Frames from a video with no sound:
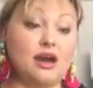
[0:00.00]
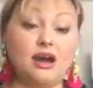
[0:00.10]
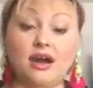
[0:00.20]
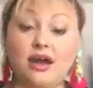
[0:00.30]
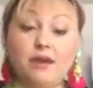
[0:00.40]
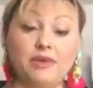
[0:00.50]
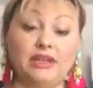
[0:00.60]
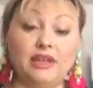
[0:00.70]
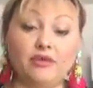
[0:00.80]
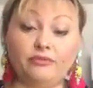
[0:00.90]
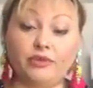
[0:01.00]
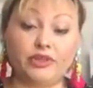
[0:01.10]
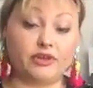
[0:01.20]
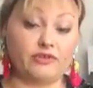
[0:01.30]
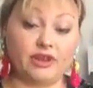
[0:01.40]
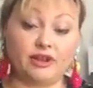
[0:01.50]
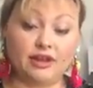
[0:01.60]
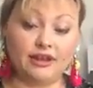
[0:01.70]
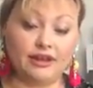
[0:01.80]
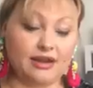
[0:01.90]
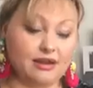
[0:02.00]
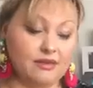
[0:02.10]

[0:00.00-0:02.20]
I'm in love with green color.